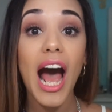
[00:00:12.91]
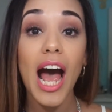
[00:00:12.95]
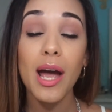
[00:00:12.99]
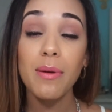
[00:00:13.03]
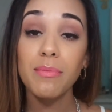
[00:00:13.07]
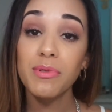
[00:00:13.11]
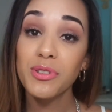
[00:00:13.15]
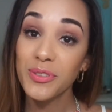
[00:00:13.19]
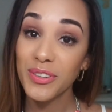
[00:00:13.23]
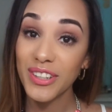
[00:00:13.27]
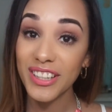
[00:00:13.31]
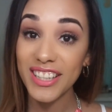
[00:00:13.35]

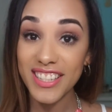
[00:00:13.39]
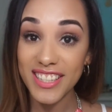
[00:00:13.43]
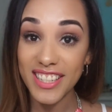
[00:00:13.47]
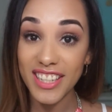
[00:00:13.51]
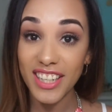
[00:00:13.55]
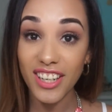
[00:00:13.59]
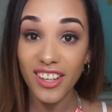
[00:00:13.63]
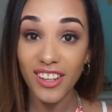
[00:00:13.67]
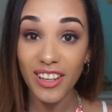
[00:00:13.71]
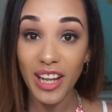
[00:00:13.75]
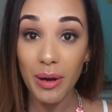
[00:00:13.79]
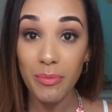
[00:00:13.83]
I'm doing this
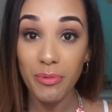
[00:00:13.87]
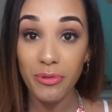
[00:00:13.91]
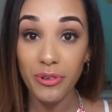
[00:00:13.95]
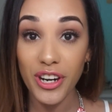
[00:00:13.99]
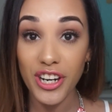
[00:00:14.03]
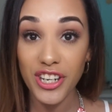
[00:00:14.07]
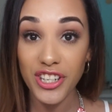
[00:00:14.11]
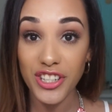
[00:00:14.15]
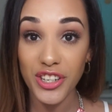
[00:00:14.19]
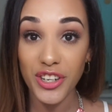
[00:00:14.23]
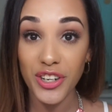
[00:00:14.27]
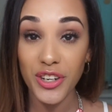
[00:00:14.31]
in
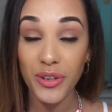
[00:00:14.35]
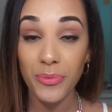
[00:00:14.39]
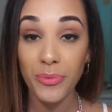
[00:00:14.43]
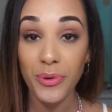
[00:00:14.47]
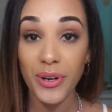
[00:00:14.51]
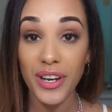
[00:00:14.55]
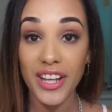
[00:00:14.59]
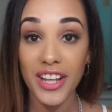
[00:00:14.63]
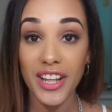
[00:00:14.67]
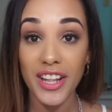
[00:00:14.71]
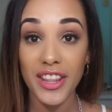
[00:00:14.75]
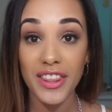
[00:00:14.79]
collaboration
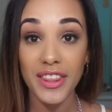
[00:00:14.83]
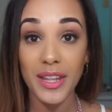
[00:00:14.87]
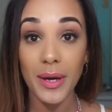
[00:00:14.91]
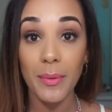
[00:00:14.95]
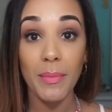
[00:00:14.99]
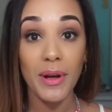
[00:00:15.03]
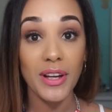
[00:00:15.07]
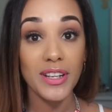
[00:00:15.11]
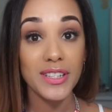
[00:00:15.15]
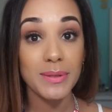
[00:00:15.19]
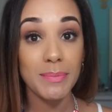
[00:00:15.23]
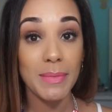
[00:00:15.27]
with
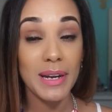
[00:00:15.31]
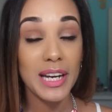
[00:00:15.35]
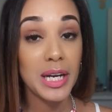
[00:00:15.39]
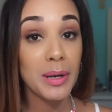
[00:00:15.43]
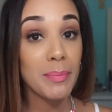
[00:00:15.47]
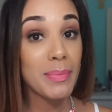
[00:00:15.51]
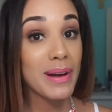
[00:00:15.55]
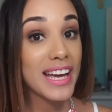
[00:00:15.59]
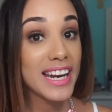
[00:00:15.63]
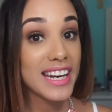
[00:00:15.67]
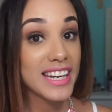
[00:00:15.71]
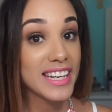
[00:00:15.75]
Mel's
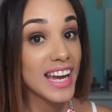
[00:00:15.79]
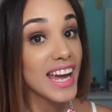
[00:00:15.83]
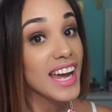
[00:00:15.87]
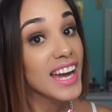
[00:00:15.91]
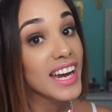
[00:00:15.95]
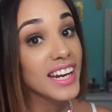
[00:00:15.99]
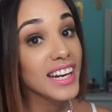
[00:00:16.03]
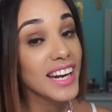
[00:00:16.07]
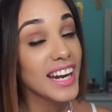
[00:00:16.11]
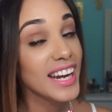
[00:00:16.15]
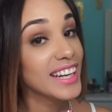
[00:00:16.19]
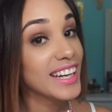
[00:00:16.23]
Makeup
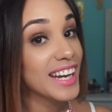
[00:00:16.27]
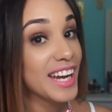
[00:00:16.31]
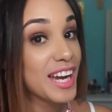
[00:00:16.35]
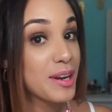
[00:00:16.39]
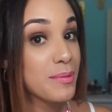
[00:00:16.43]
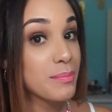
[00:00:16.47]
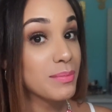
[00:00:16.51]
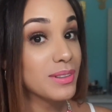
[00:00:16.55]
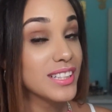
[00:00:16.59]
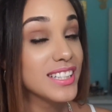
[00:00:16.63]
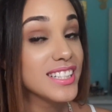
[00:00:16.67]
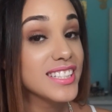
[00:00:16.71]
88,
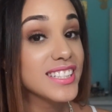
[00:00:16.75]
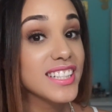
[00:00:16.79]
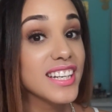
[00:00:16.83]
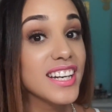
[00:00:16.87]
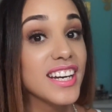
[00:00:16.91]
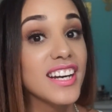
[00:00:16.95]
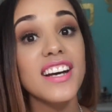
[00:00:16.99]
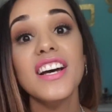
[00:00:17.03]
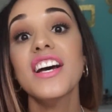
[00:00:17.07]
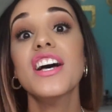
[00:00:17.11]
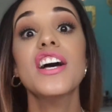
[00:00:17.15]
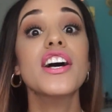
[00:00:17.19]
aka
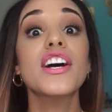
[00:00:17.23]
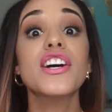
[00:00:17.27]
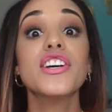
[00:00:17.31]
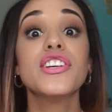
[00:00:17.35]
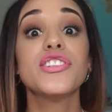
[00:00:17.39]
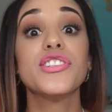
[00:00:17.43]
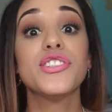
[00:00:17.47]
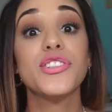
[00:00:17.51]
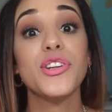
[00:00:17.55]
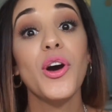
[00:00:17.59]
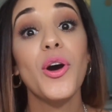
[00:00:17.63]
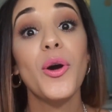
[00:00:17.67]
Melissa.
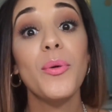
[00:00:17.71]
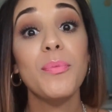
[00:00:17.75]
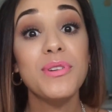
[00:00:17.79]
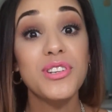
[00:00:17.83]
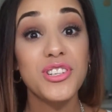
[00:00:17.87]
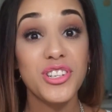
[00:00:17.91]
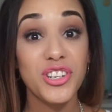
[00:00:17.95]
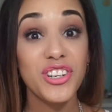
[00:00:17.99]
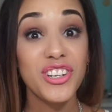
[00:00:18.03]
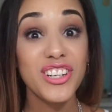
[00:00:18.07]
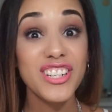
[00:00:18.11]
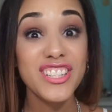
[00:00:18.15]
So be
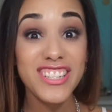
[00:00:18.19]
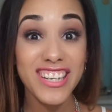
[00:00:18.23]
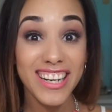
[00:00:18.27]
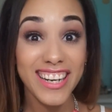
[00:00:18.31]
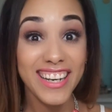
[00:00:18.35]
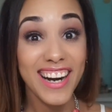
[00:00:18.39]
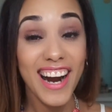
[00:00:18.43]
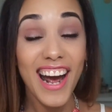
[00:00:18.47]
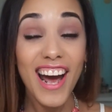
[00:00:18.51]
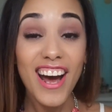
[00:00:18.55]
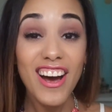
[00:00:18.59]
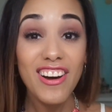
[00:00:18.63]
sure to
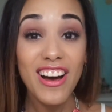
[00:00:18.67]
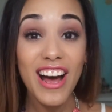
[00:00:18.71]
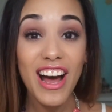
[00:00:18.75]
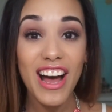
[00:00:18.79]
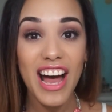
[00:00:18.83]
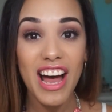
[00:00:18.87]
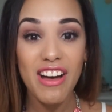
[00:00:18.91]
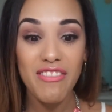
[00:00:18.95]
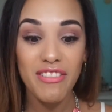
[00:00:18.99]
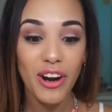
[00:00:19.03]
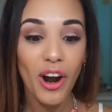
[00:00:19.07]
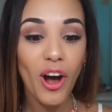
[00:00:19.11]
check it out. I'll
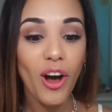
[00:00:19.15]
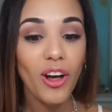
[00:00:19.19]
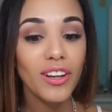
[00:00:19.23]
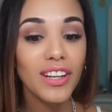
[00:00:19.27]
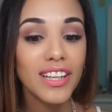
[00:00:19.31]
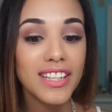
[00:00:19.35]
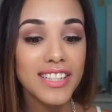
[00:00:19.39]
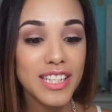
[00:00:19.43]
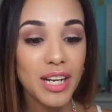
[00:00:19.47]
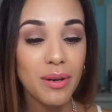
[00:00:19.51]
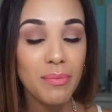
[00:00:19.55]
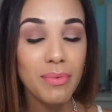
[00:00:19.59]
have it all
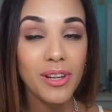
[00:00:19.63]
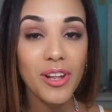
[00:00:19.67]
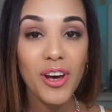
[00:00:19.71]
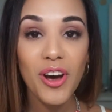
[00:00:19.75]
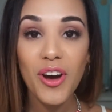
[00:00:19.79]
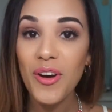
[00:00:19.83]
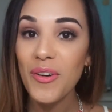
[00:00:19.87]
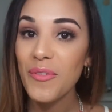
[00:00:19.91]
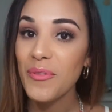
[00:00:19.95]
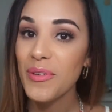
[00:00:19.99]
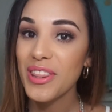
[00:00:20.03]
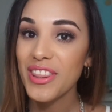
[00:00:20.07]
linked down
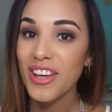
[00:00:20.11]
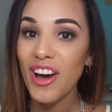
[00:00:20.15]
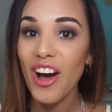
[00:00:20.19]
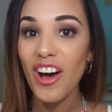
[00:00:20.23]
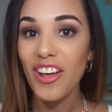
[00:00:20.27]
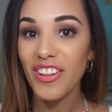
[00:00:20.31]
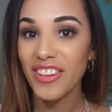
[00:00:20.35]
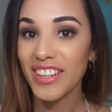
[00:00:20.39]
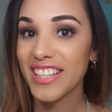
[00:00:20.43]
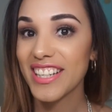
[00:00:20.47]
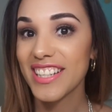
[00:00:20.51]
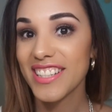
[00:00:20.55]
below with
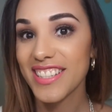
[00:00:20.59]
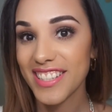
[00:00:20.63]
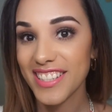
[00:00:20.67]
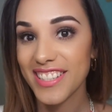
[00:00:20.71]
all the good